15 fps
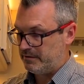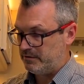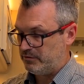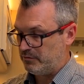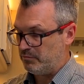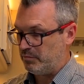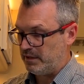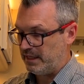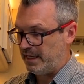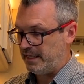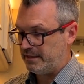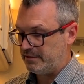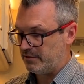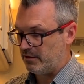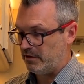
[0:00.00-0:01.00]

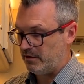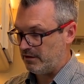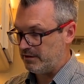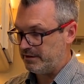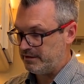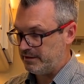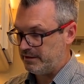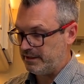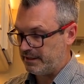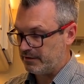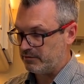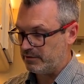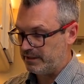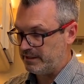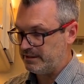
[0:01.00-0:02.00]
blend all the
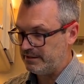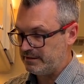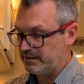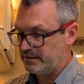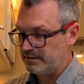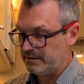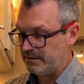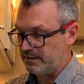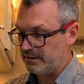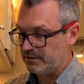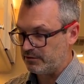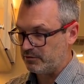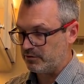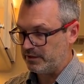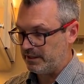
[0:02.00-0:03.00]
ingredients, the
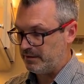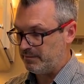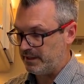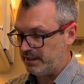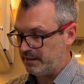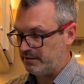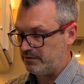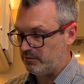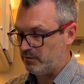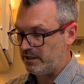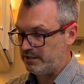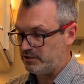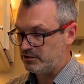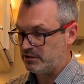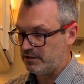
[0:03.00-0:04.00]
cream and the
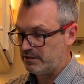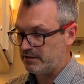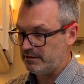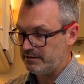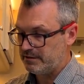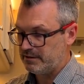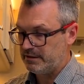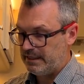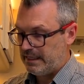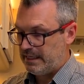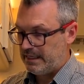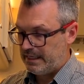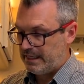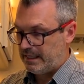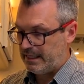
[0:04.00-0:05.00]
white chocolate.
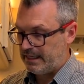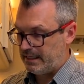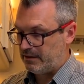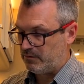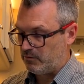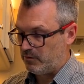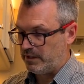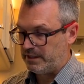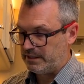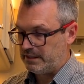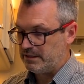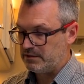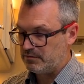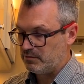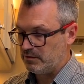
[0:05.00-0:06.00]
And when
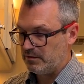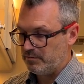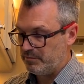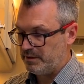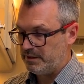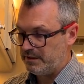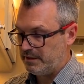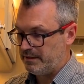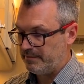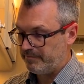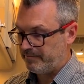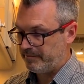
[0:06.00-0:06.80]
this will be